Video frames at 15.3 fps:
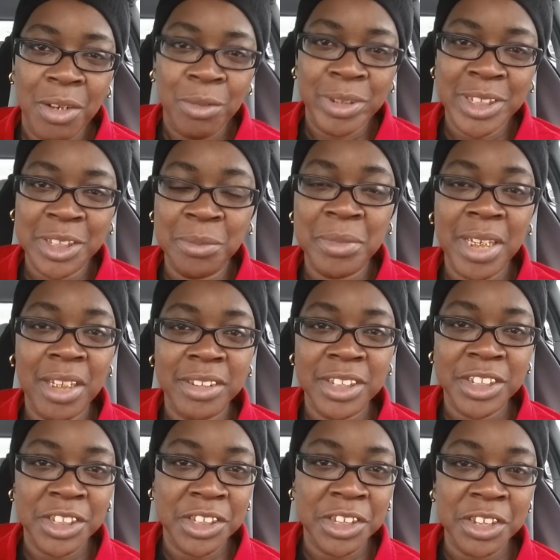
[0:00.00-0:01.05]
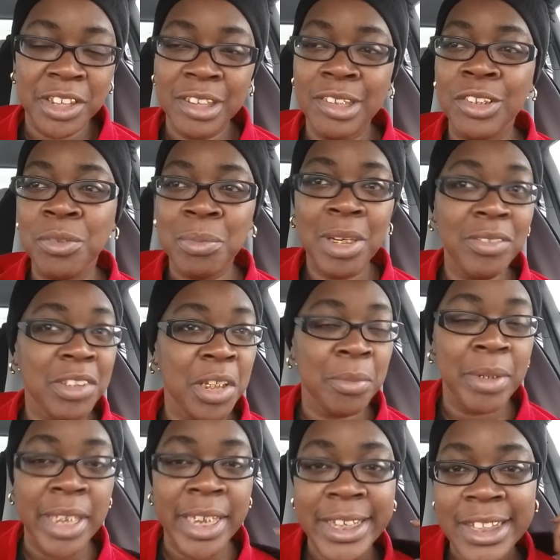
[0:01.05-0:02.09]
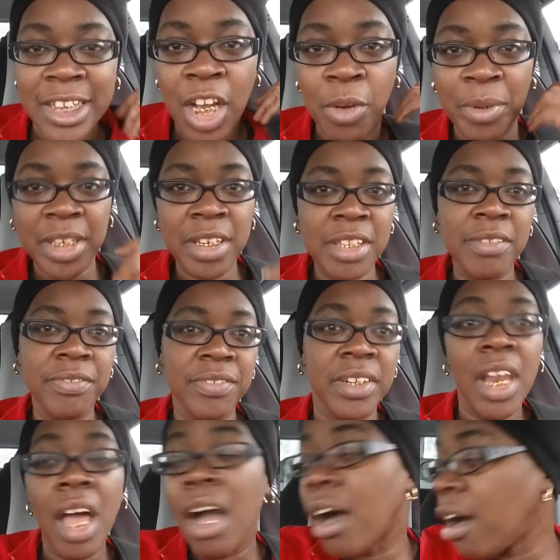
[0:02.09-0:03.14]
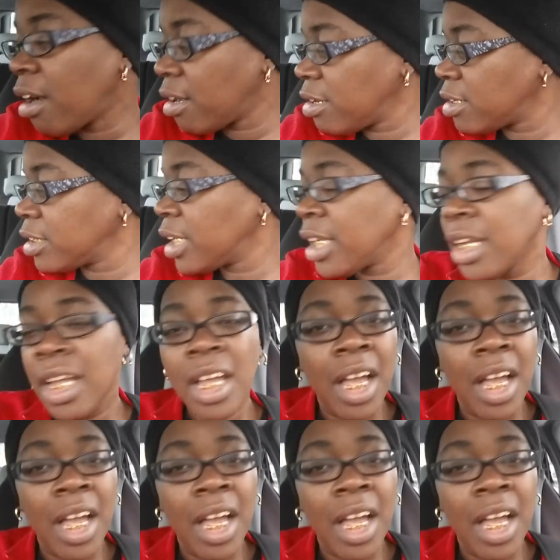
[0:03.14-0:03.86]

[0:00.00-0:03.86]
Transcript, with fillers: What's up, y'all? This your girl Goldmouth coming at y'all with another vlog.